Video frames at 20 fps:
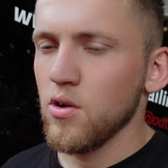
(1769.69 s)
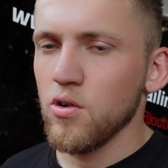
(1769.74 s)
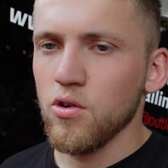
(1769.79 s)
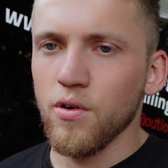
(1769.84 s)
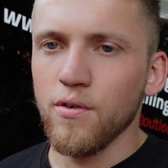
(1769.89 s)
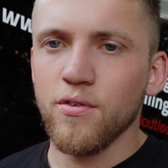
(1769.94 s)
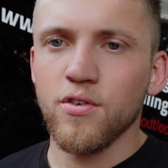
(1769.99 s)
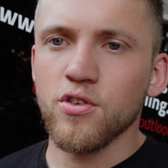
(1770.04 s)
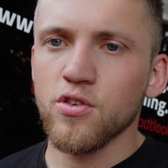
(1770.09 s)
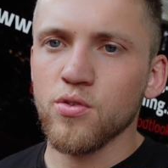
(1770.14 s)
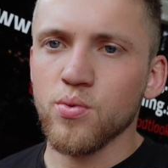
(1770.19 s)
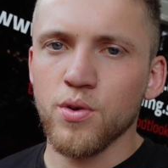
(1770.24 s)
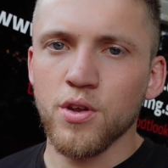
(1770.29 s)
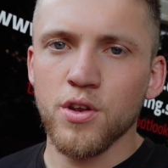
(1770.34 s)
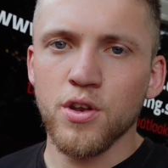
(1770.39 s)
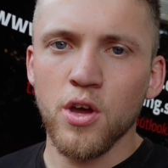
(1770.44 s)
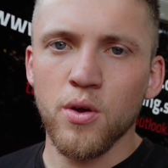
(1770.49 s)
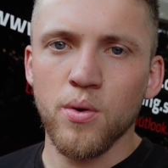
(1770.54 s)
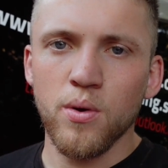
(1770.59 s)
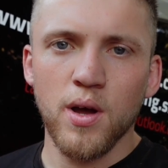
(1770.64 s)
Or if you just want to
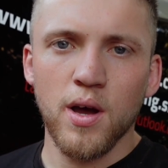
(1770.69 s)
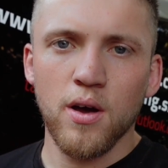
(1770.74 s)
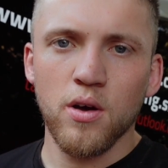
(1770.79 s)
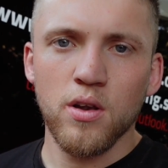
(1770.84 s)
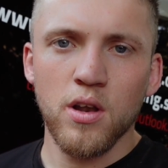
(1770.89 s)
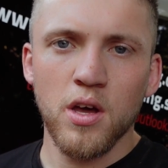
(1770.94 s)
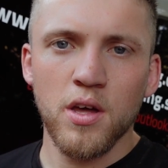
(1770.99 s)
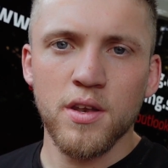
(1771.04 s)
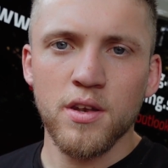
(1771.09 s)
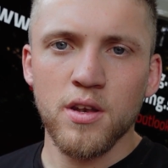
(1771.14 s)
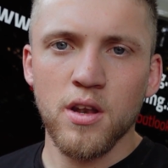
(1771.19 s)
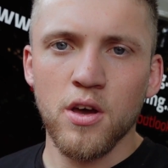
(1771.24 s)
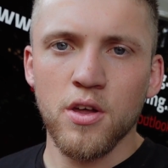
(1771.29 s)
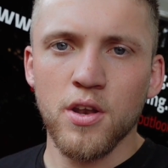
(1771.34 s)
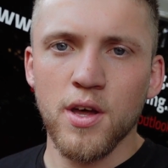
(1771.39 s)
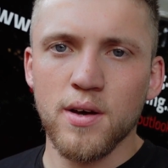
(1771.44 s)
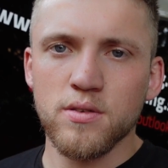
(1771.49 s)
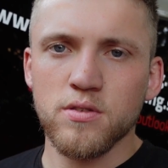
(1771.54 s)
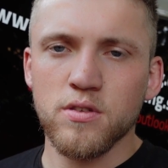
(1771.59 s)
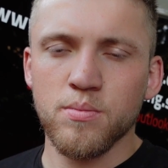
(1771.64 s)
know, learn
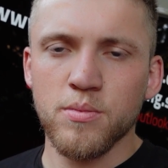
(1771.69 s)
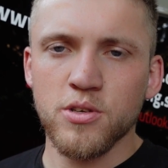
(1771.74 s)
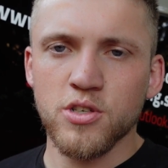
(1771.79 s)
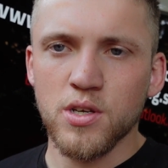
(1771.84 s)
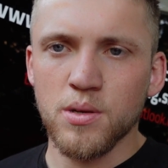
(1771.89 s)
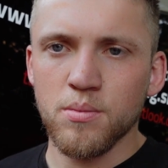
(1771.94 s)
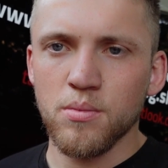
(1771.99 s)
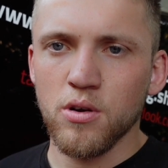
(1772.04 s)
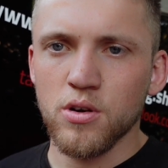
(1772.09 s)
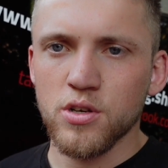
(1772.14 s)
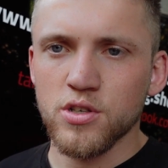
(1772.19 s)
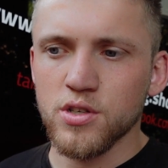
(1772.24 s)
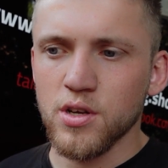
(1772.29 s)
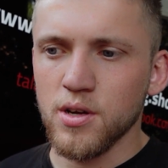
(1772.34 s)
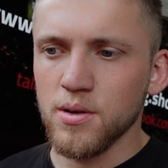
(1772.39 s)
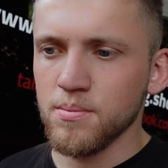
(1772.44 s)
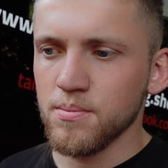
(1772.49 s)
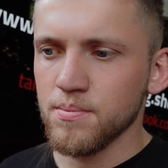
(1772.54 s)
how to machine polish